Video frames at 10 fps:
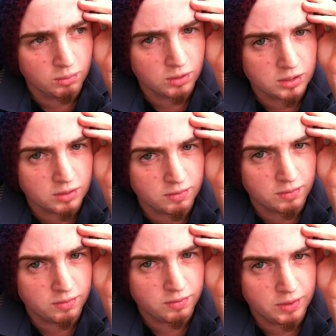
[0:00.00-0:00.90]
Let's
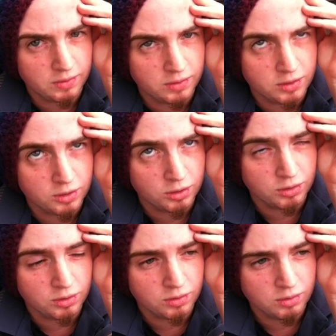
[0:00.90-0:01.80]
see,
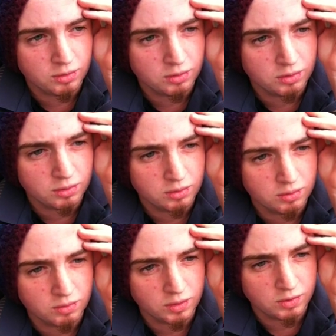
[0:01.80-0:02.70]
June,
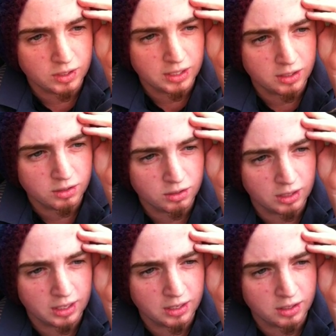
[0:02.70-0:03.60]
15,
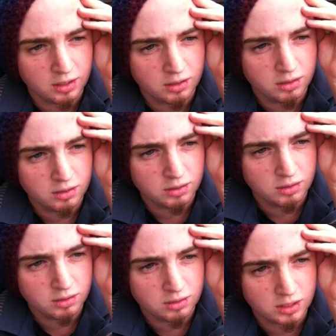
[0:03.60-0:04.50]
July,
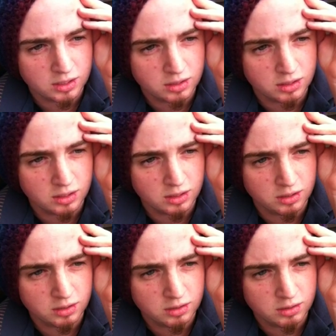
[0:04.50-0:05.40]
16,